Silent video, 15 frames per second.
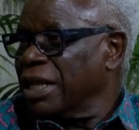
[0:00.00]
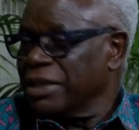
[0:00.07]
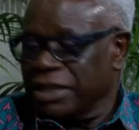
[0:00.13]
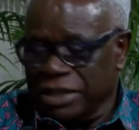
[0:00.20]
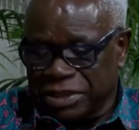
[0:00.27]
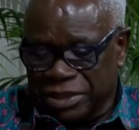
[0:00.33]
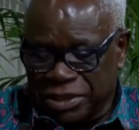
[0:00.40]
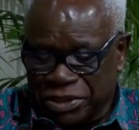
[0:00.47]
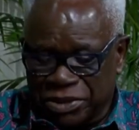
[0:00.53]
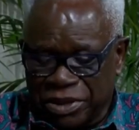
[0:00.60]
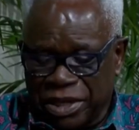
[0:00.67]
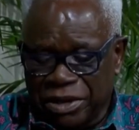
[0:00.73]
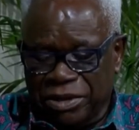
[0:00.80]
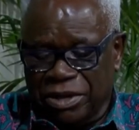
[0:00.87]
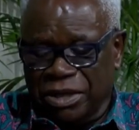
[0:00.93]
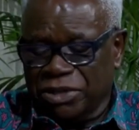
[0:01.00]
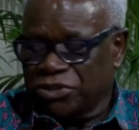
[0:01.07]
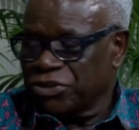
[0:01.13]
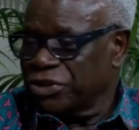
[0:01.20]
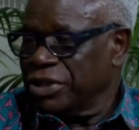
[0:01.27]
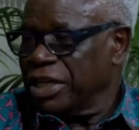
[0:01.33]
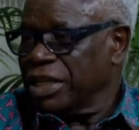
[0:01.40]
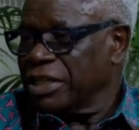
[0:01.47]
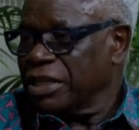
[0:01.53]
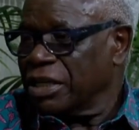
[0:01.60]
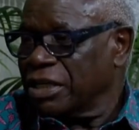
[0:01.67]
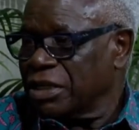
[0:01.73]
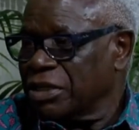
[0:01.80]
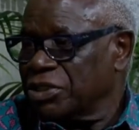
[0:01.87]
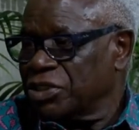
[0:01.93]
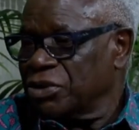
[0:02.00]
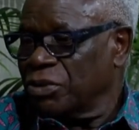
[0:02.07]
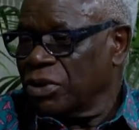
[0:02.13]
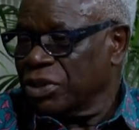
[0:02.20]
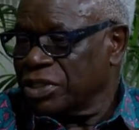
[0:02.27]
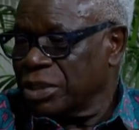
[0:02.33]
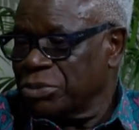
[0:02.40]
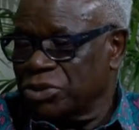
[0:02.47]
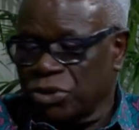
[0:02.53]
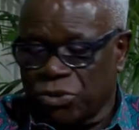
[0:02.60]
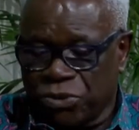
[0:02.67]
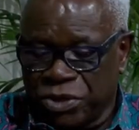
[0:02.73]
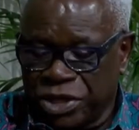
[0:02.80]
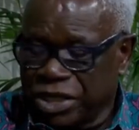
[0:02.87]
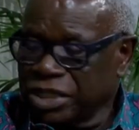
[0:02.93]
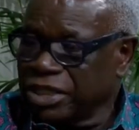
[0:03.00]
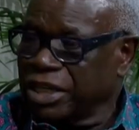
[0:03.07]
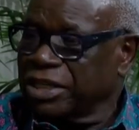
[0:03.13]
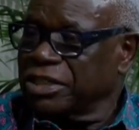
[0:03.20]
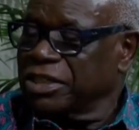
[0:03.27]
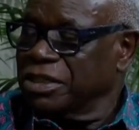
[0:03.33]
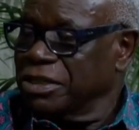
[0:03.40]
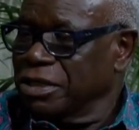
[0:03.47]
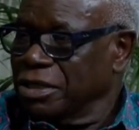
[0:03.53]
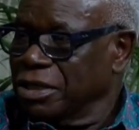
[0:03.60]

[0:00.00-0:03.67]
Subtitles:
And this is their country, and she wants them to reconnect